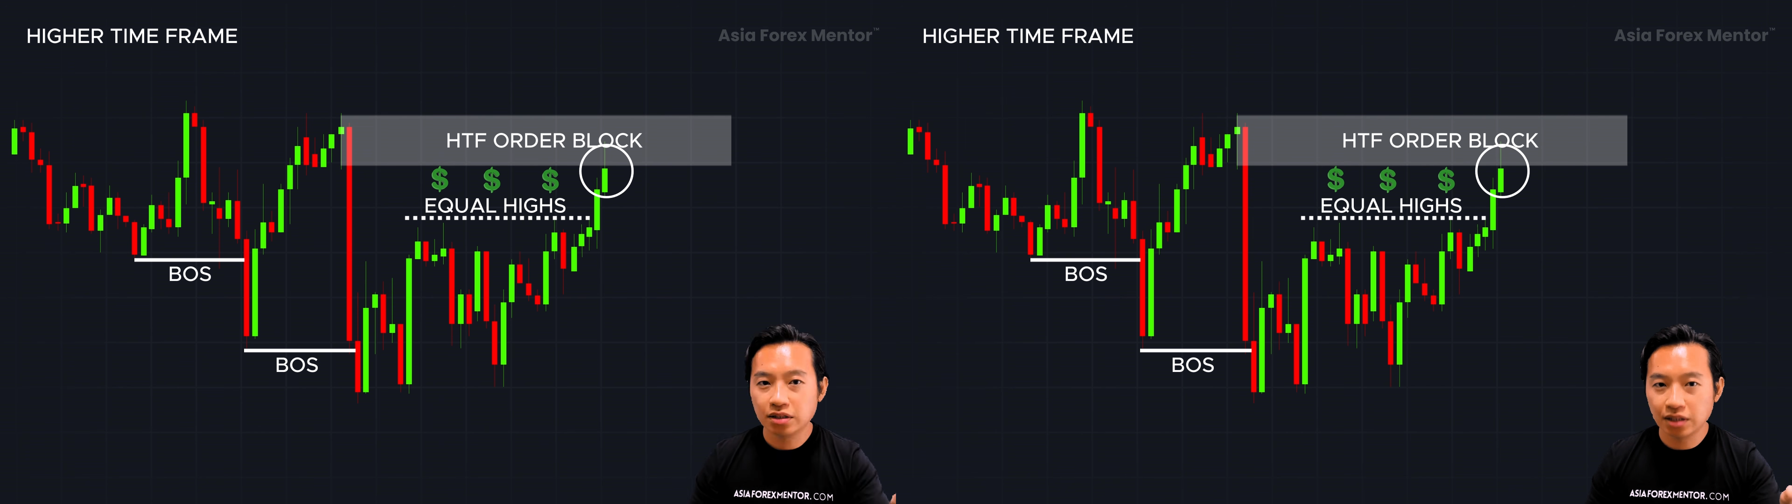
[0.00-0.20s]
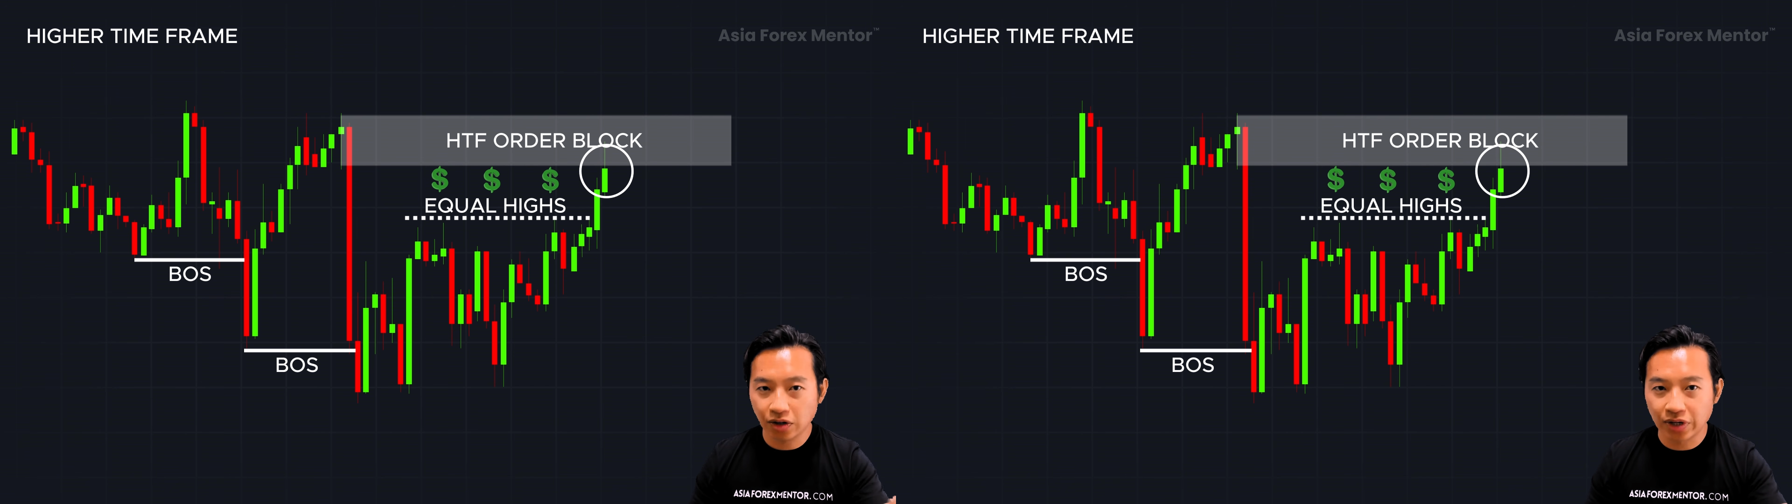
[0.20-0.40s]

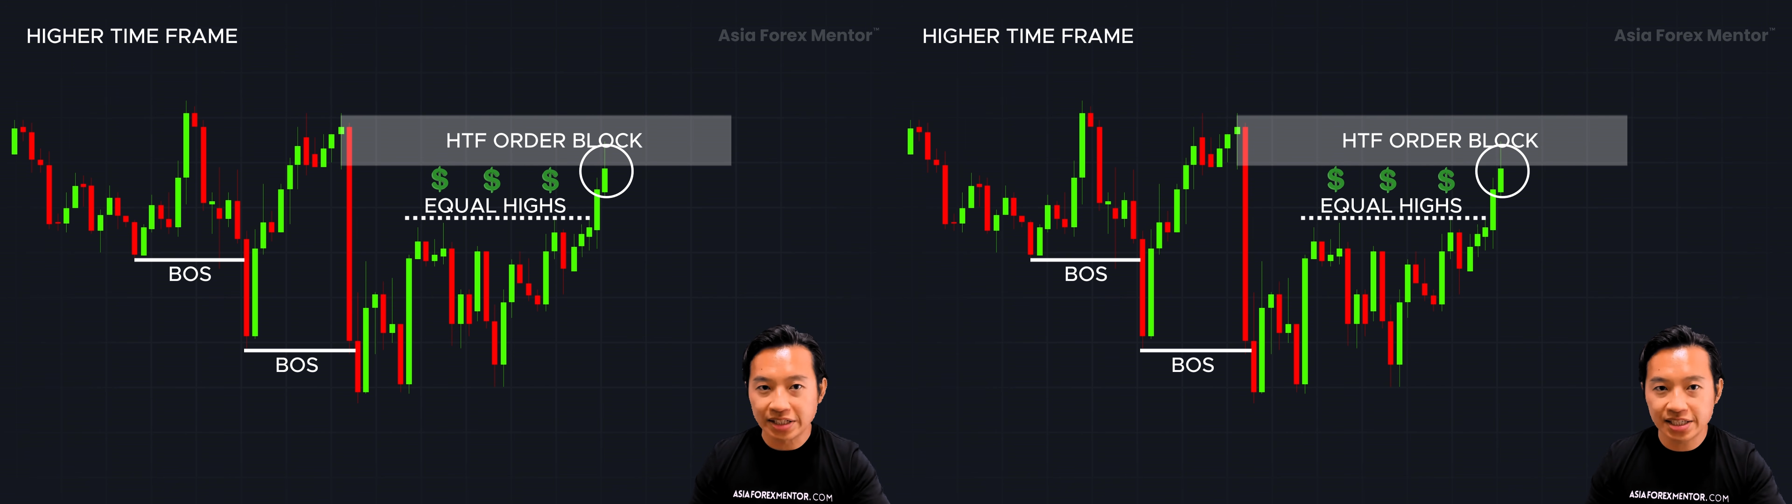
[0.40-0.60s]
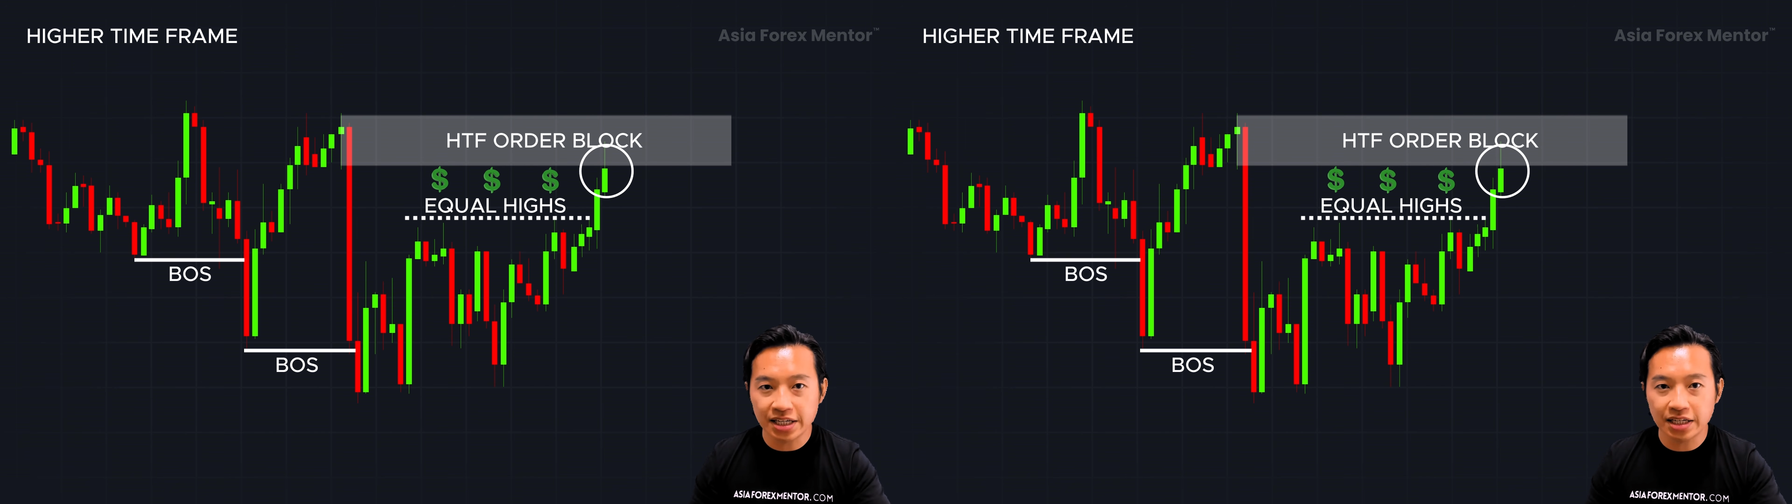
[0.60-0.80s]
Now you can
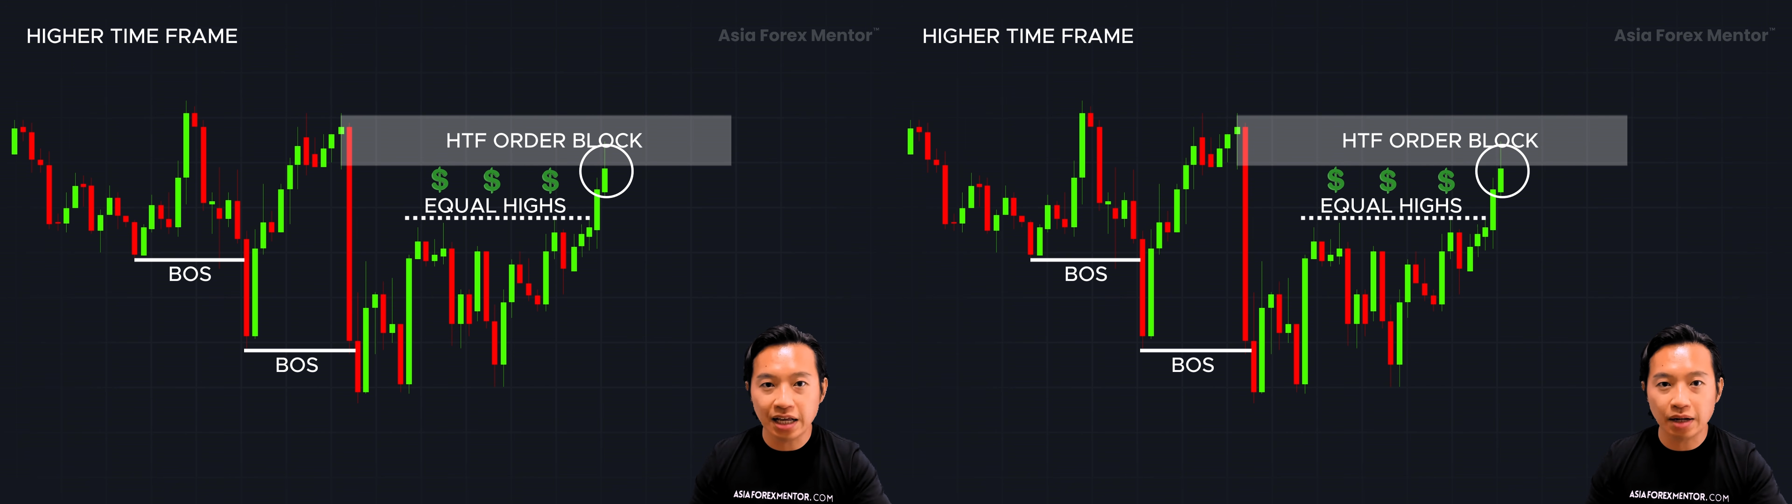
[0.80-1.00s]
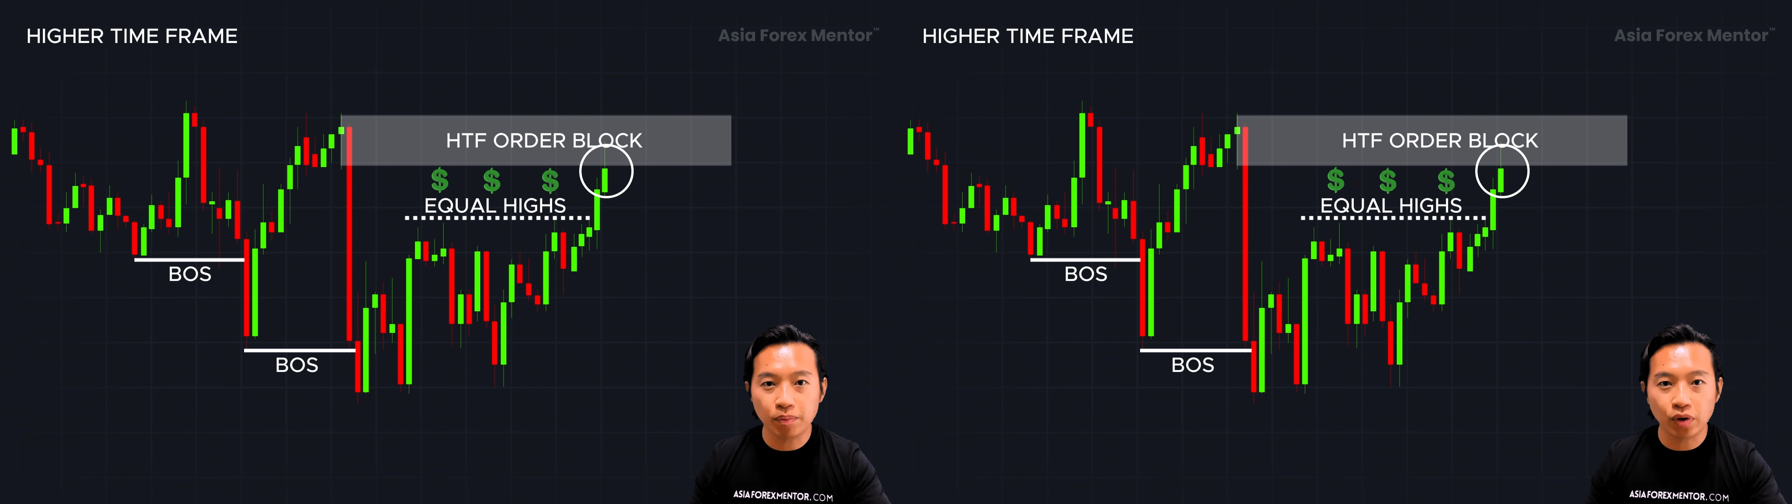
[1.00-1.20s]
see
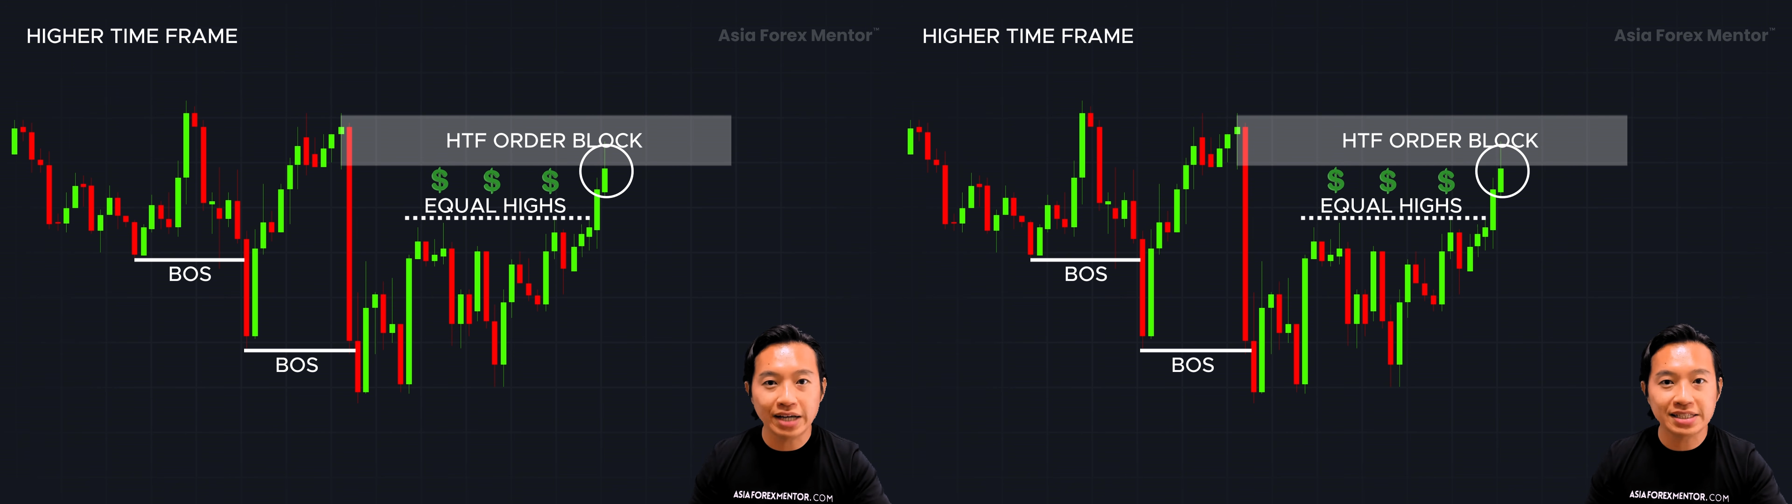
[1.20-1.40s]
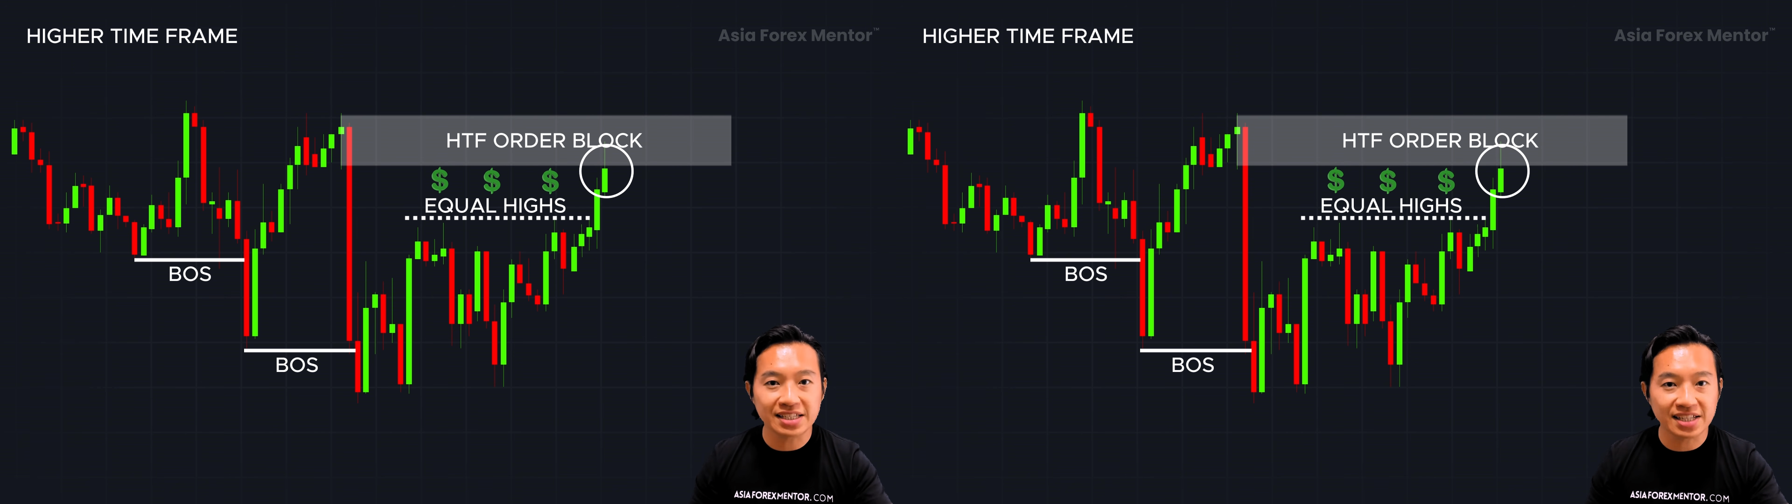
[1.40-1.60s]
that the price has